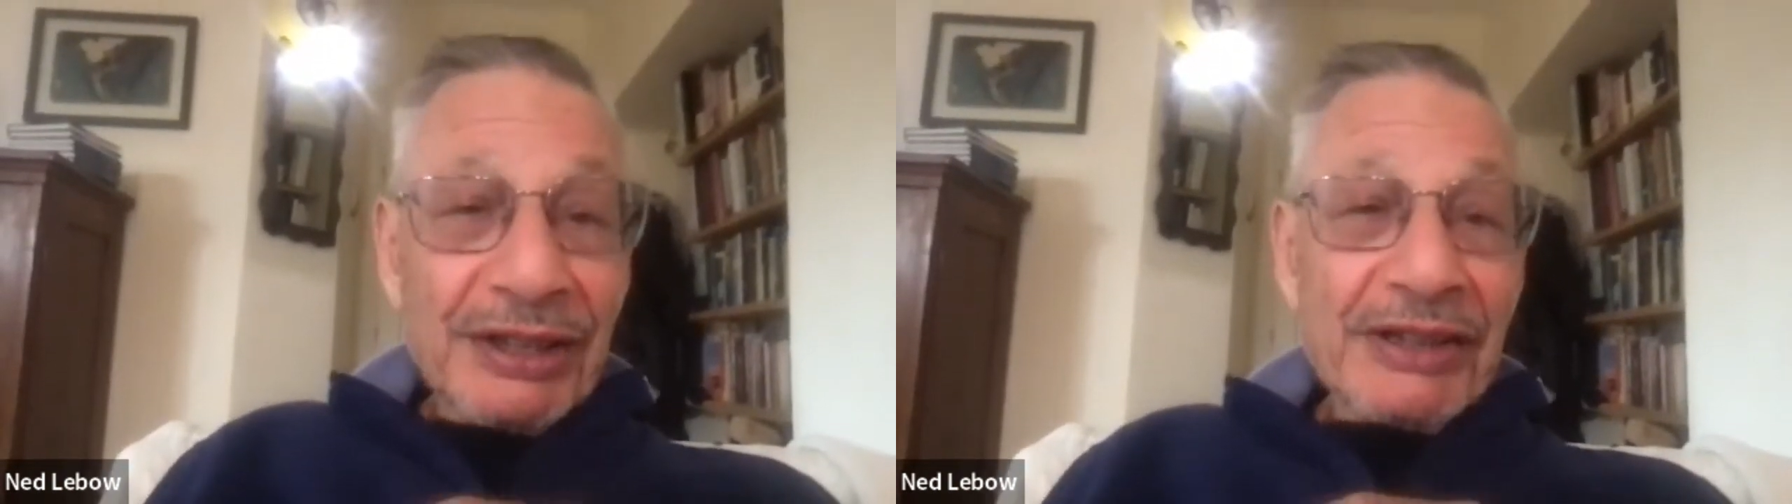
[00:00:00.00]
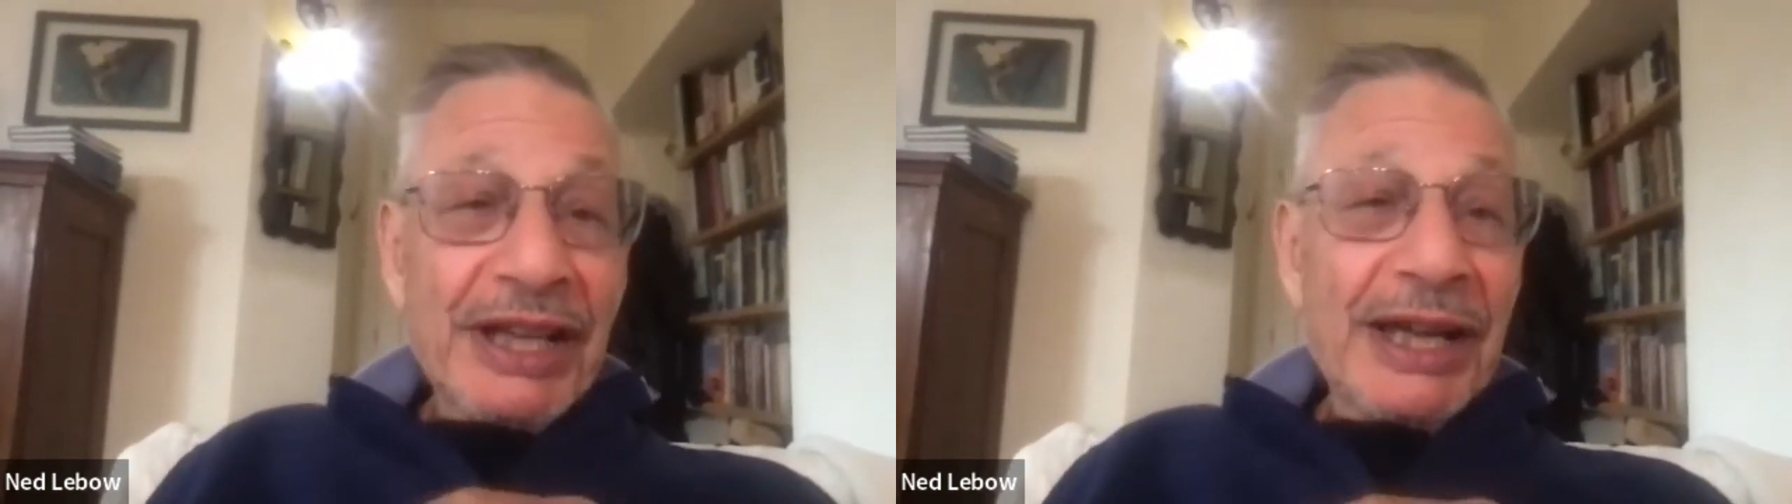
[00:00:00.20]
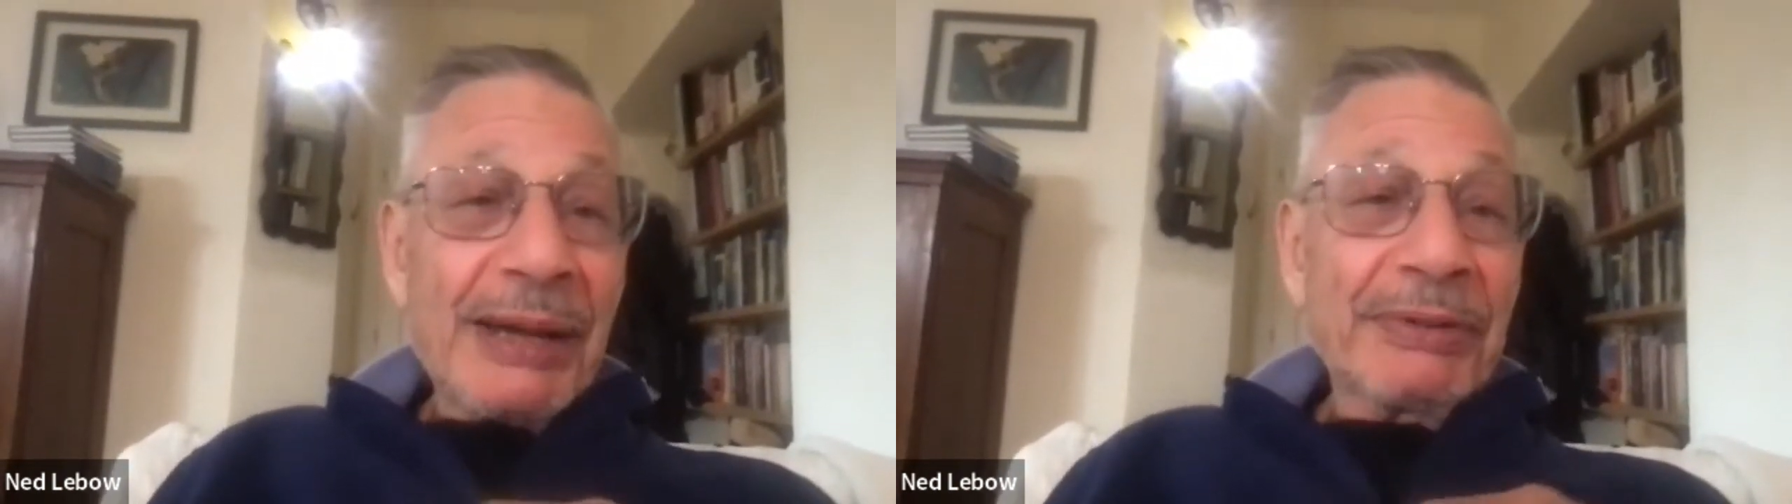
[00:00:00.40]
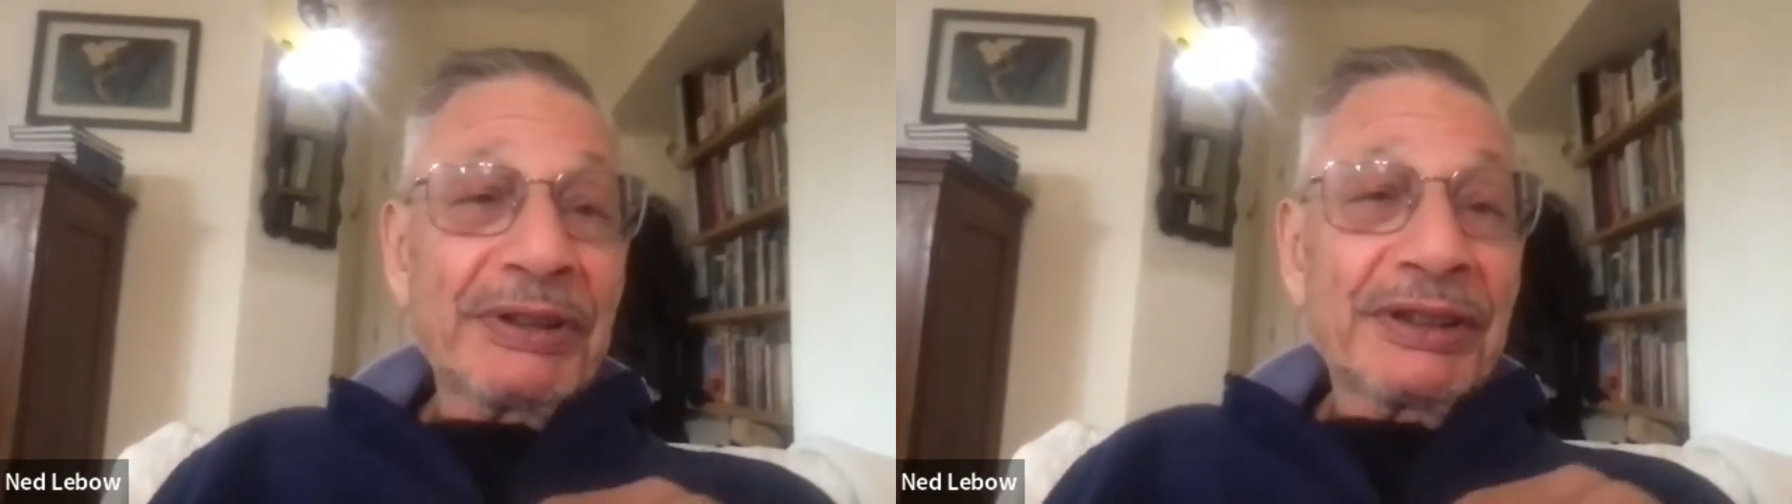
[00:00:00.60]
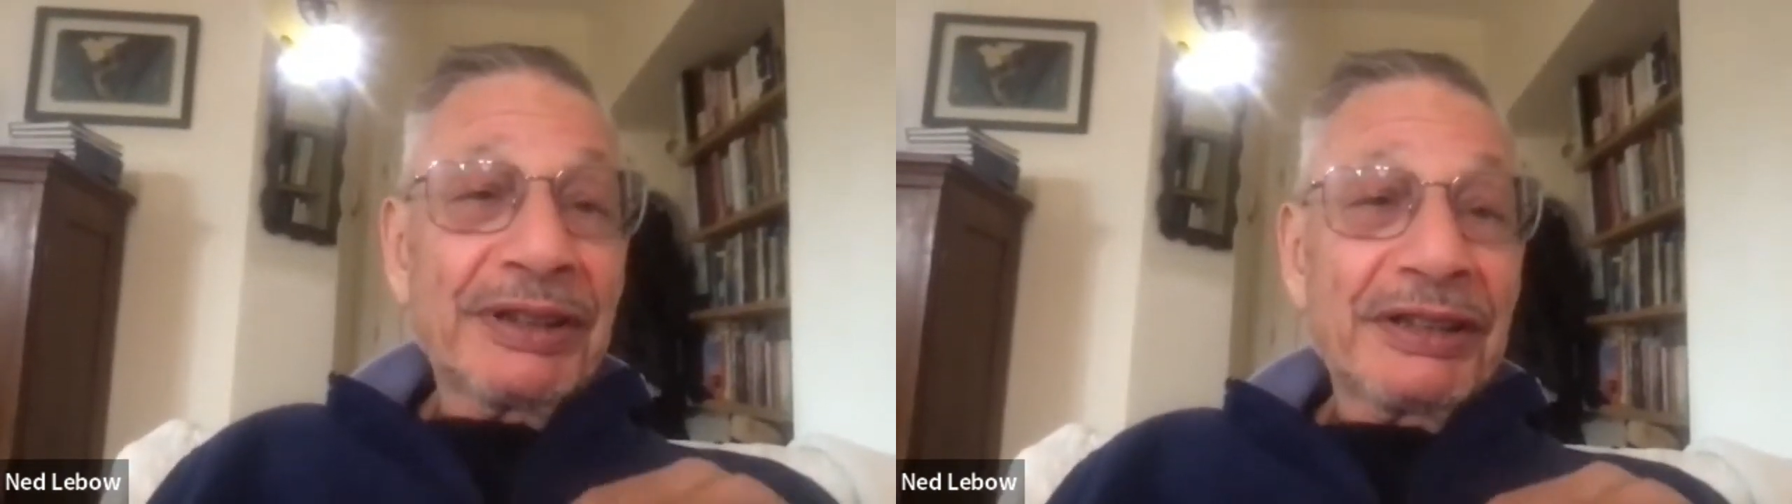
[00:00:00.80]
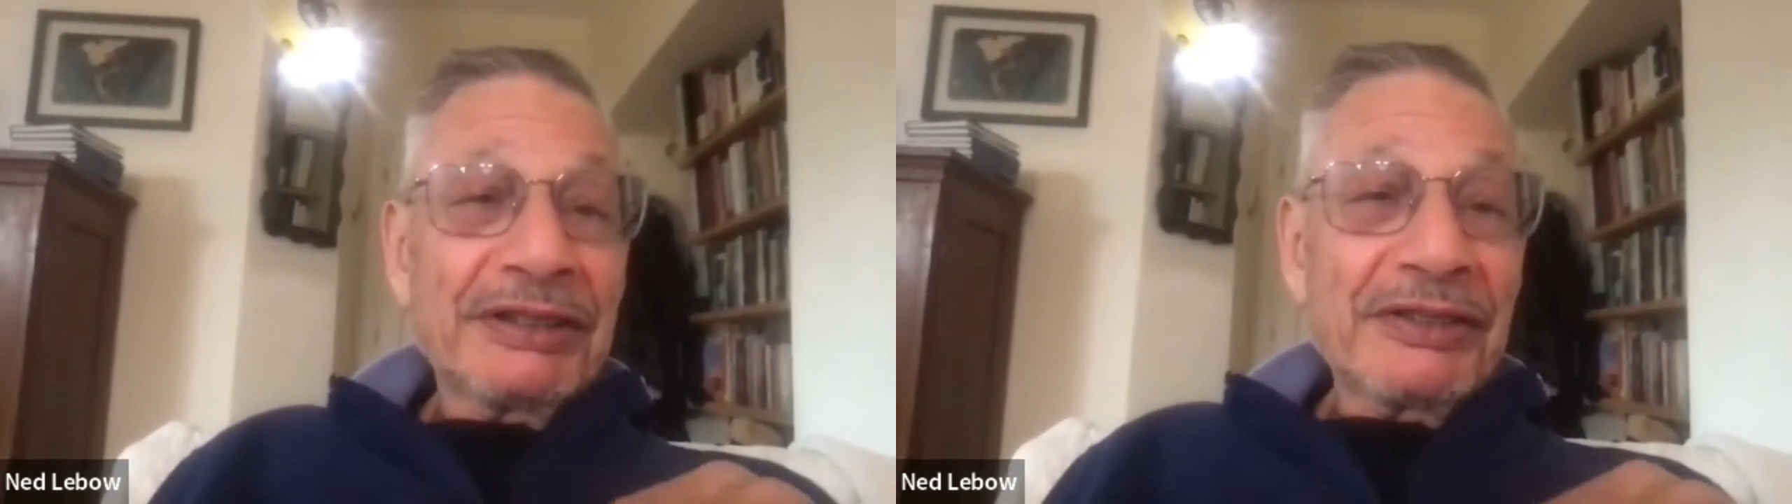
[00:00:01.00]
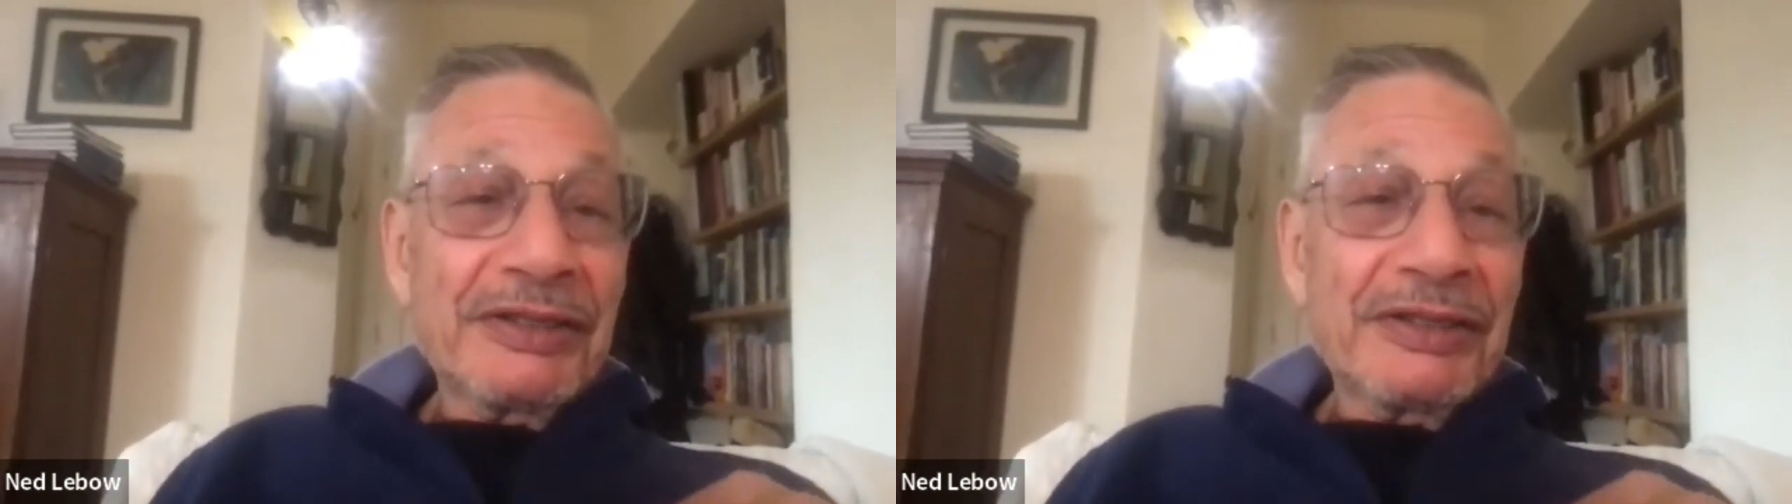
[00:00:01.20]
that happened in